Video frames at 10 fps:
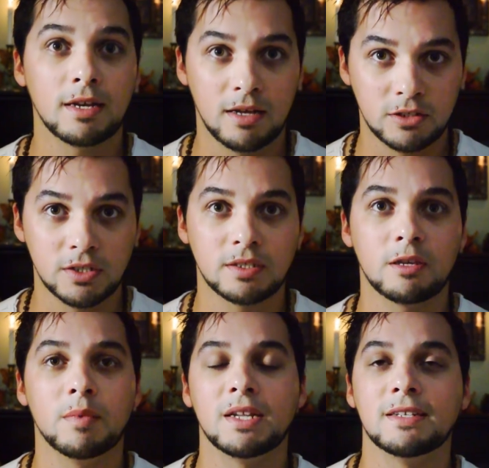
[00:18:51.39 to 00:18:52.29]
conscious
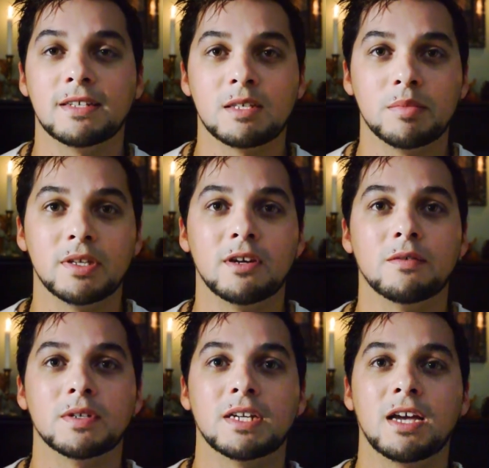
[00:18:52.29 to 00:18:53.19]
committed discipline
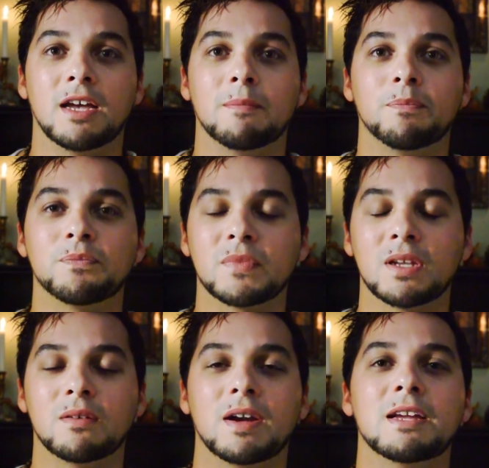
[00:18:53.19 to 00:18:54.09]
over time,
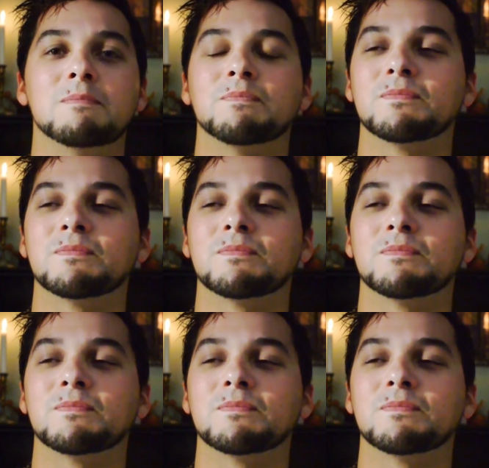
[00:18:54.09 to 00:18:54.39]
alright?